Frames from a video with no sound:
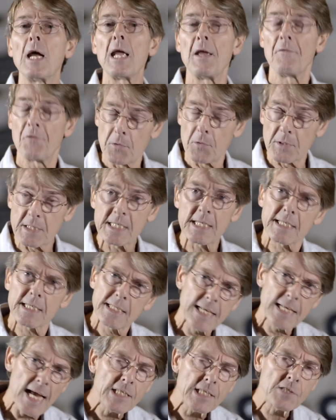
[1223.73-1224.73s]
if you had
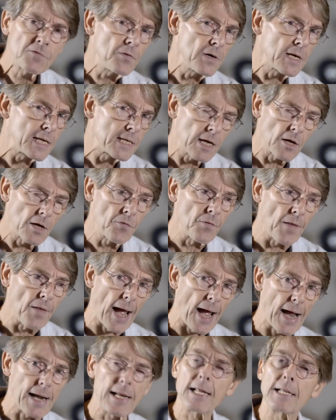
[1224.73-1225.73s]
successfully done
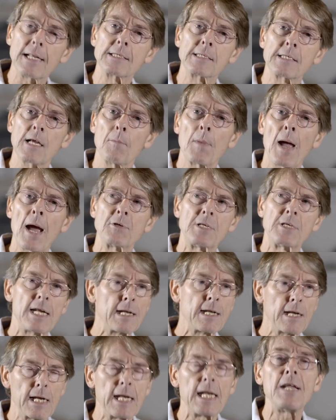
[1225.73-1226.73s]
that, it somehow
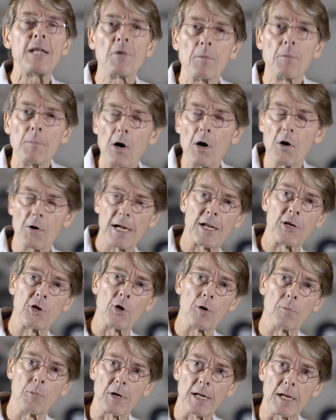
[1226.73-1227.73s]
didn't leave a mark in
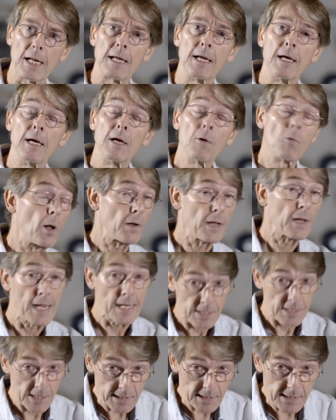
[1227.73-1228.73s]
your body. Well,
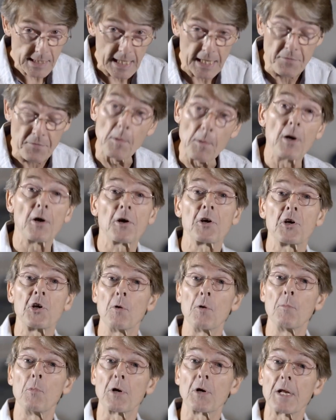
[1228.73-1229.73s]
it does leave a mark in
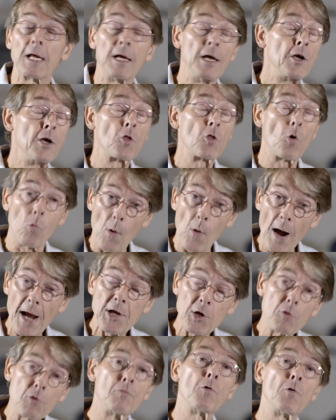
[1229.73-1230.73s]
your body. The way
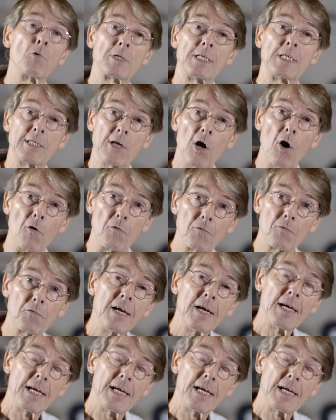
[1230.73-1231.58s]
you fought it off